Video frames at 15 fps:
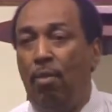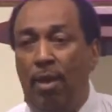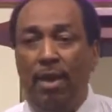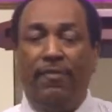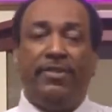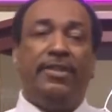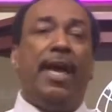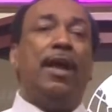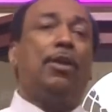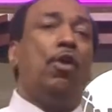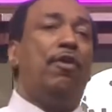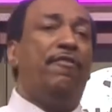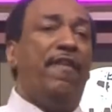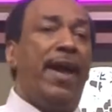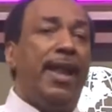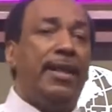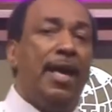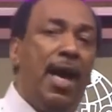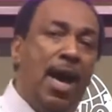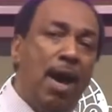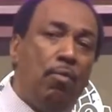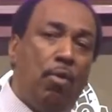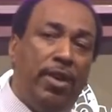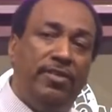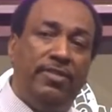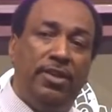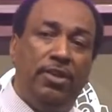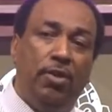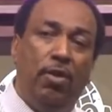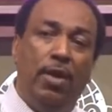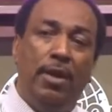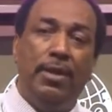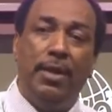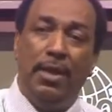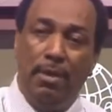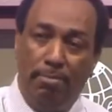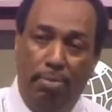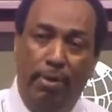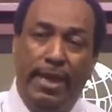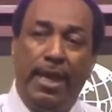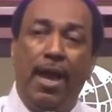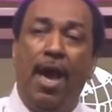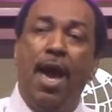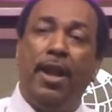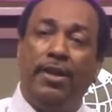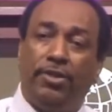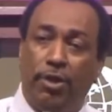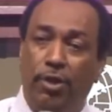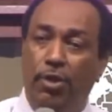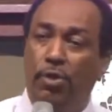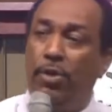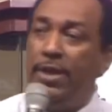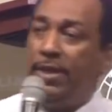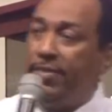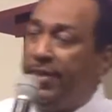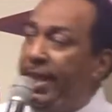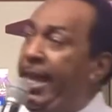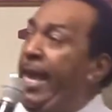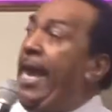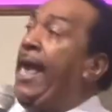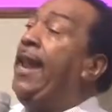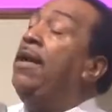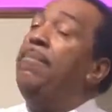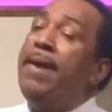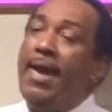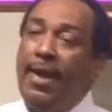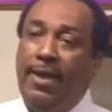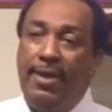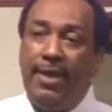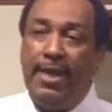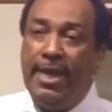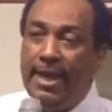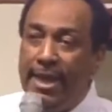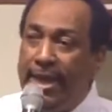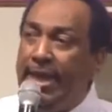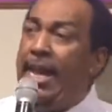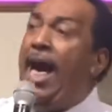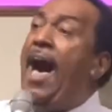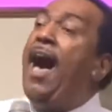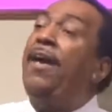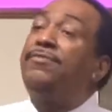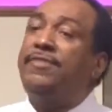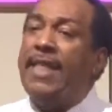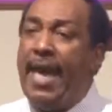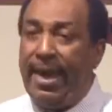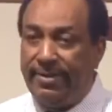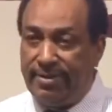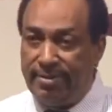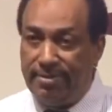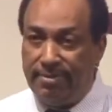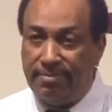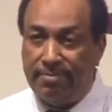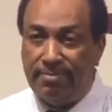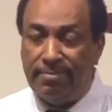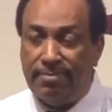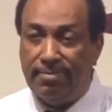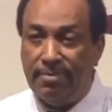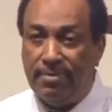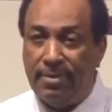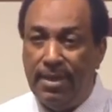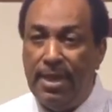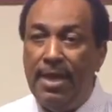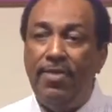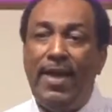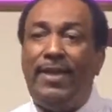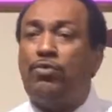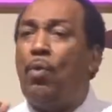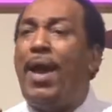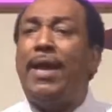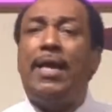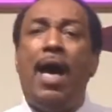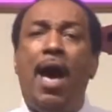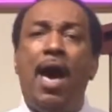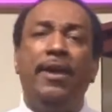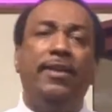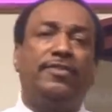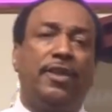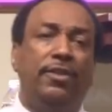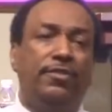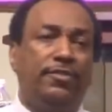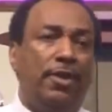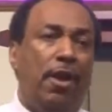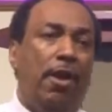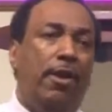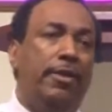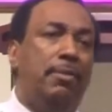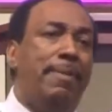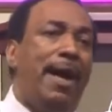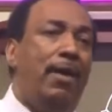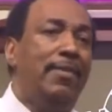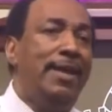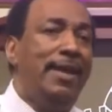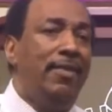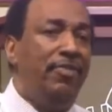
Well, if it's not glorifying God, what is it doing? Bringing honor to who? The enemy. He loves that. That's why God is concerned about